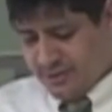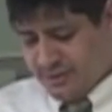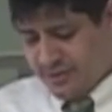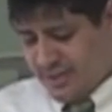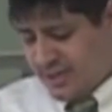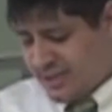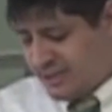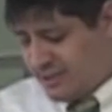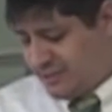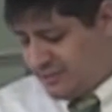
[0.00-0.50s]

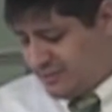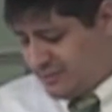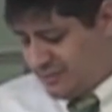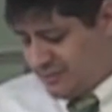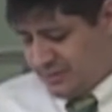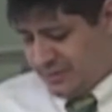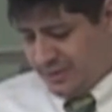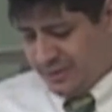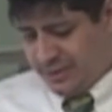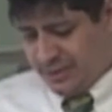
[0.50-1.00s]
Thank you,
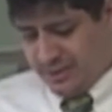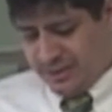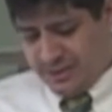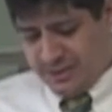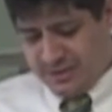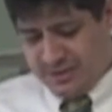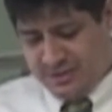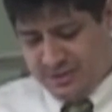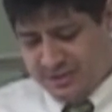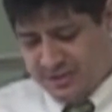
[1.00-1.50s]

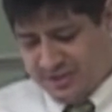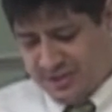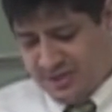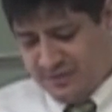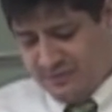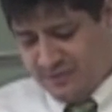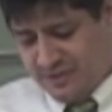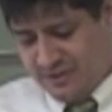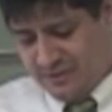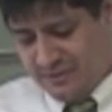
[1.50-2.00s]
dear
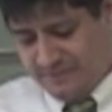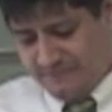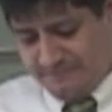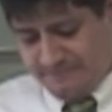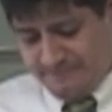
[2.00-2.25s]
Savior.